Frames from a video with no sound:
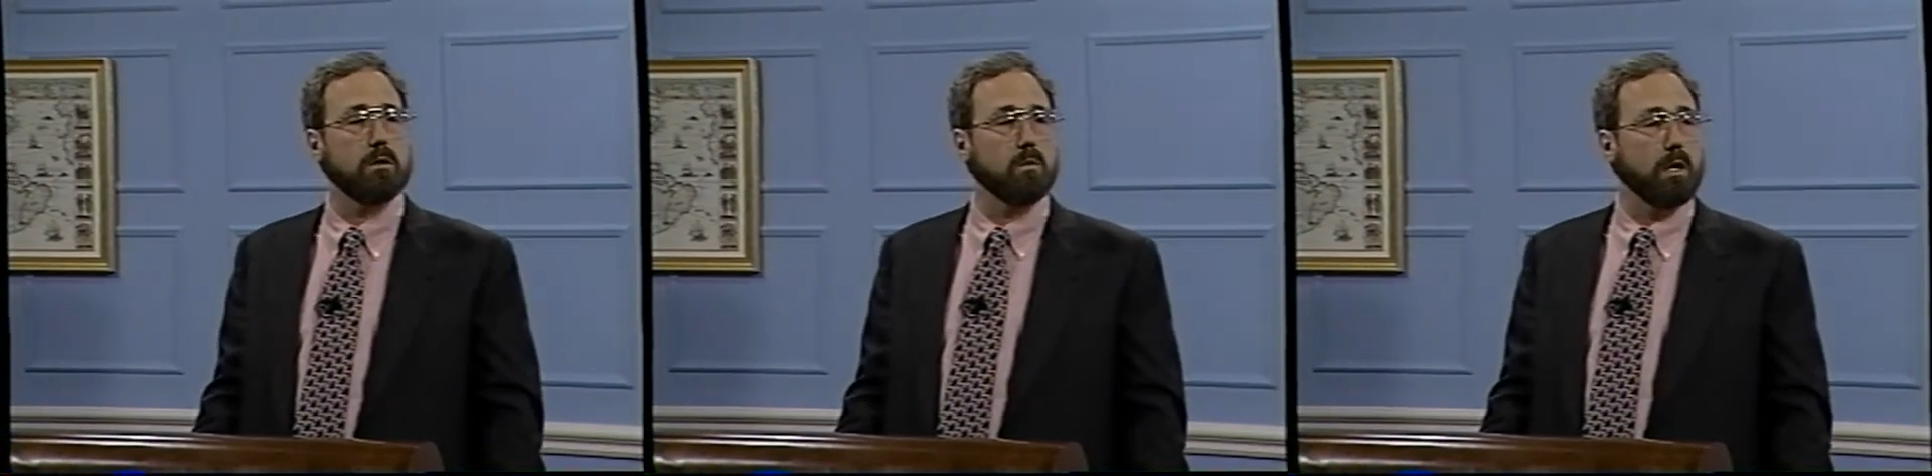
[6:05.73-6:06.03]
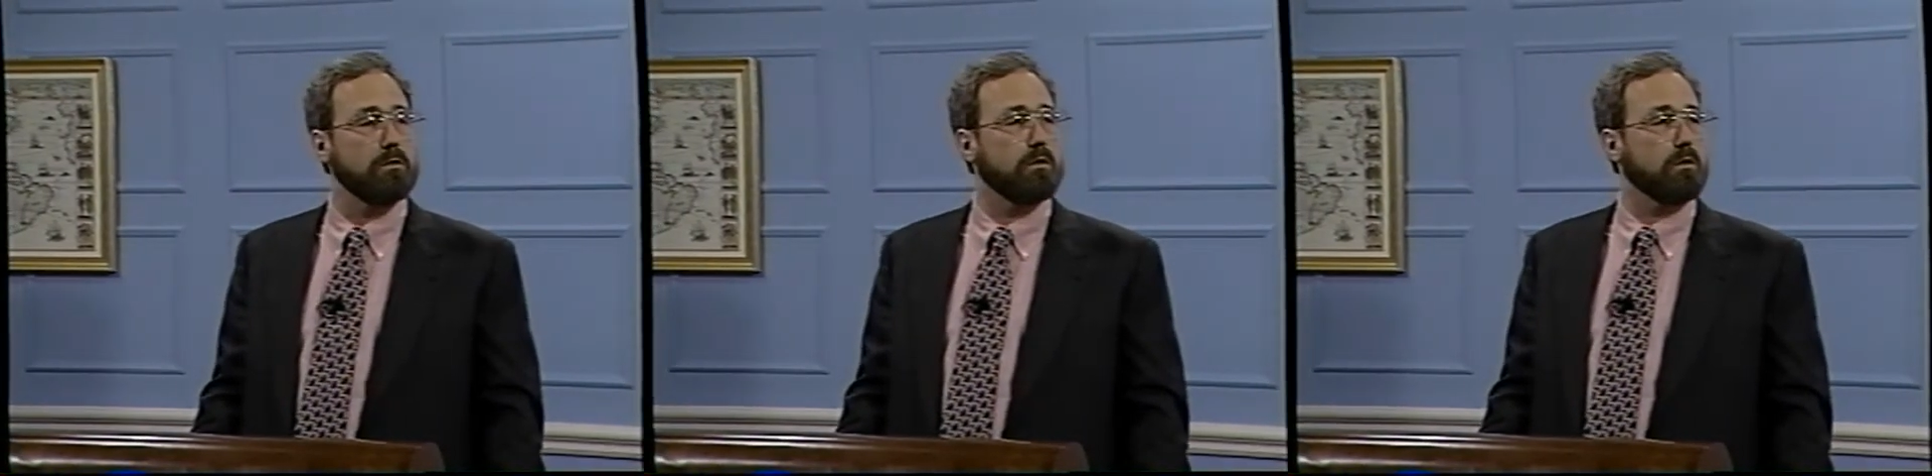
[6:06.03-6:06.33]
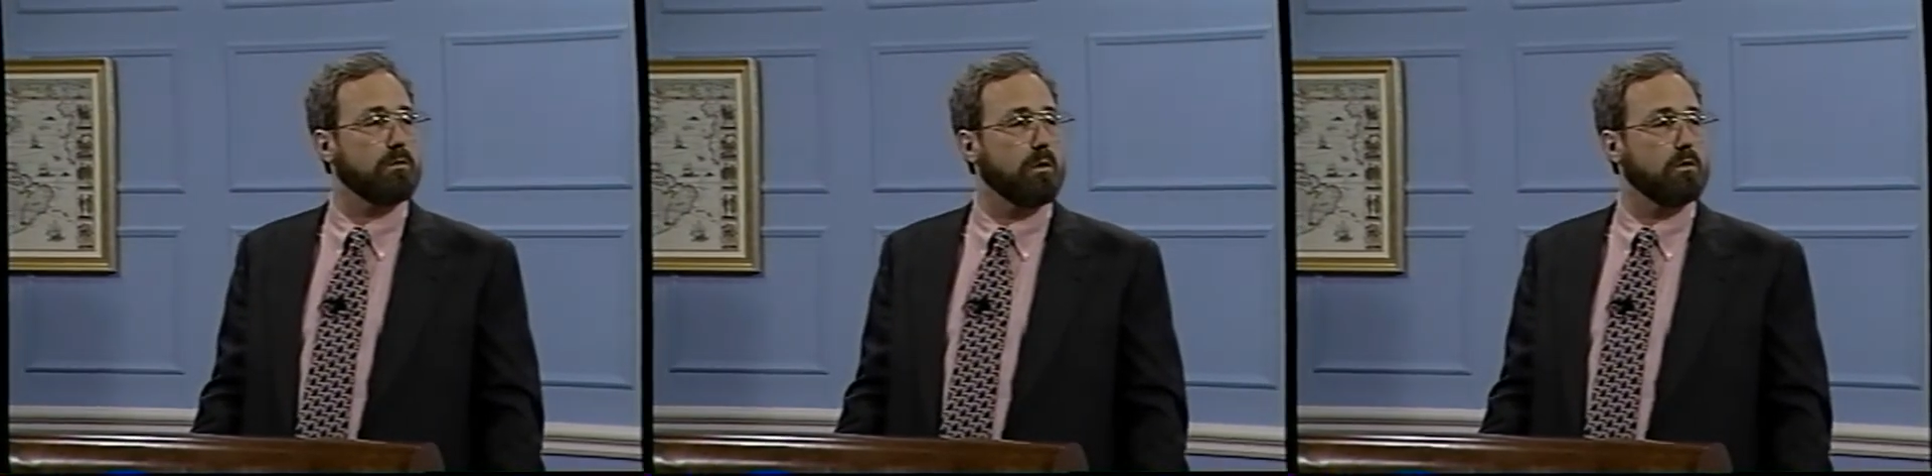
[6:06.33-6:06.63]
a Russian
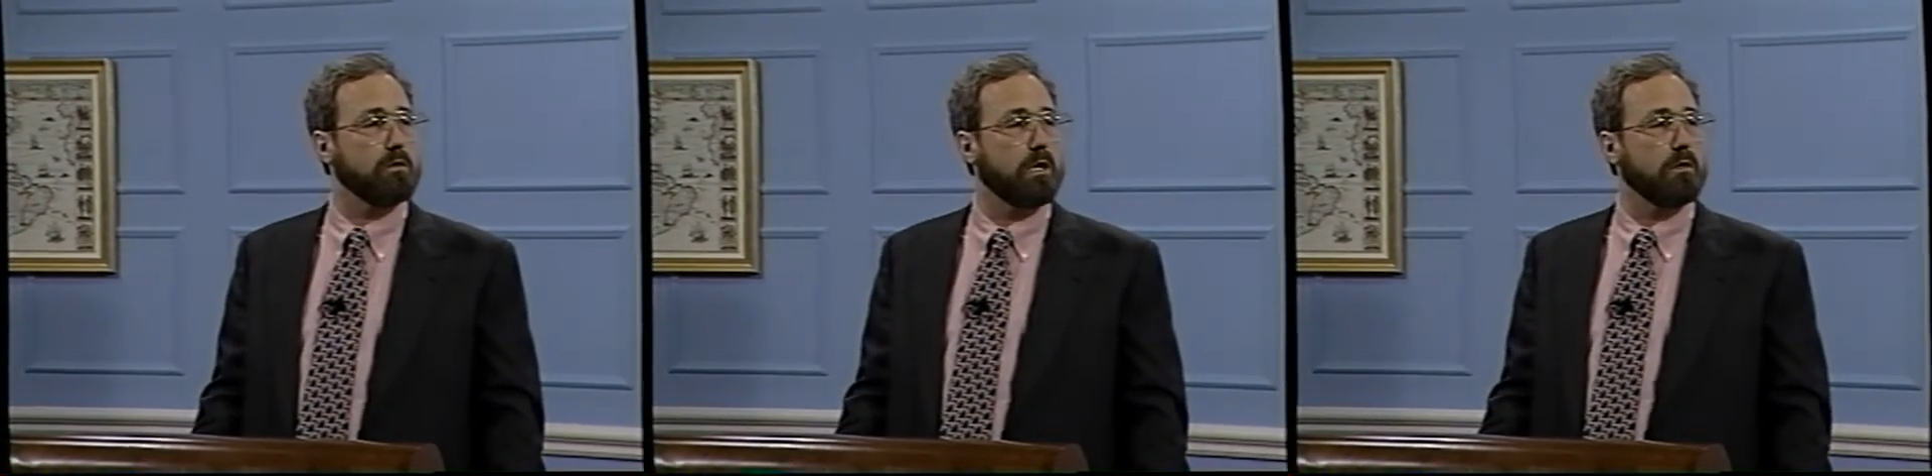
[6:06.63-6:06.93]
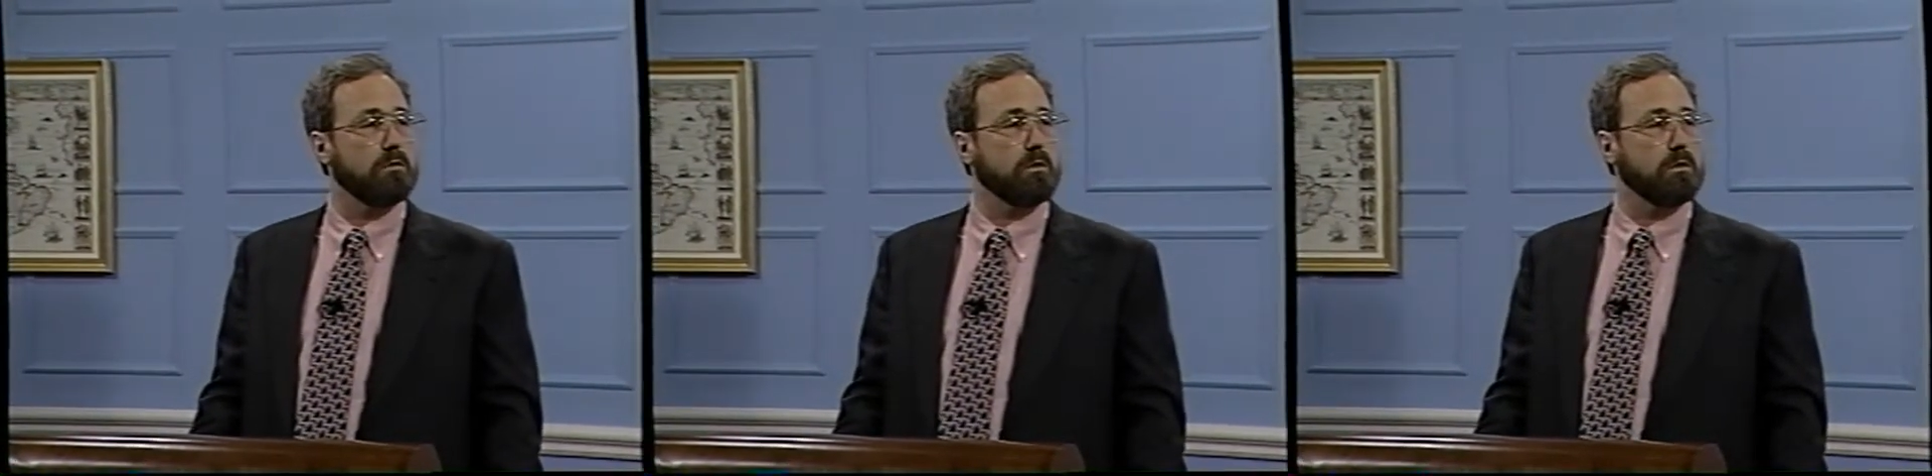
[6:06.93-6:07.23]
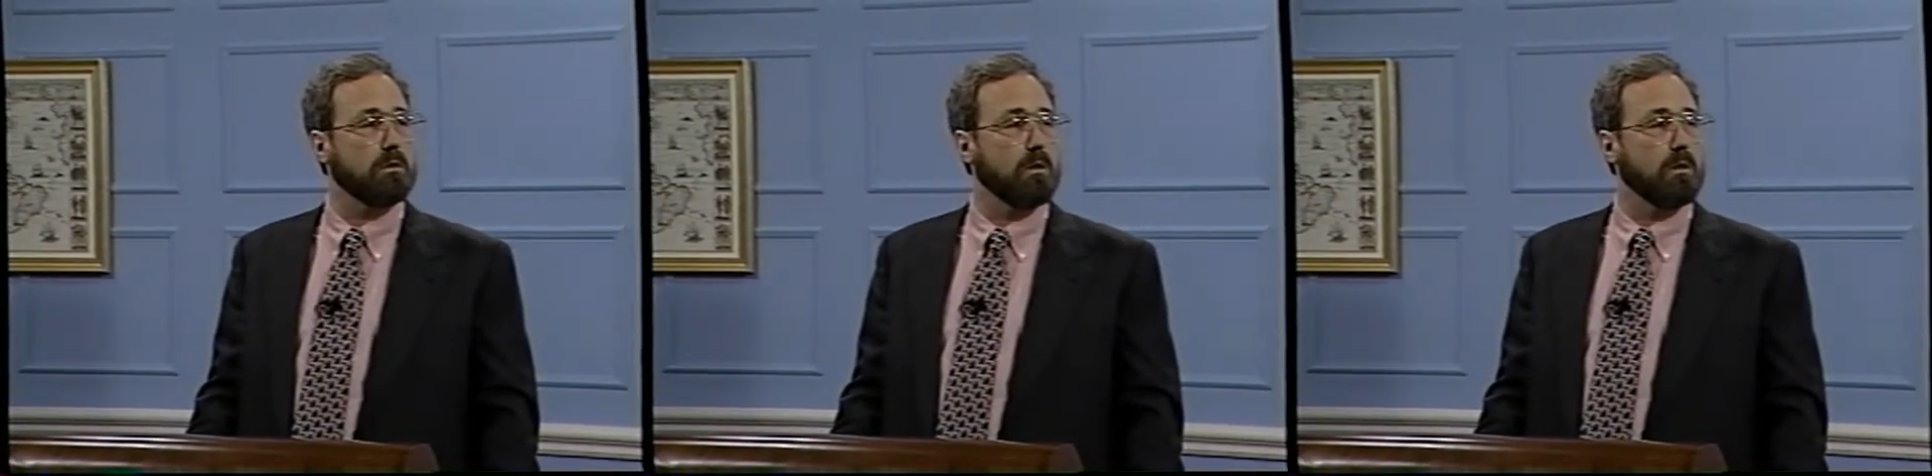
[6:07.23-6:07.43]
association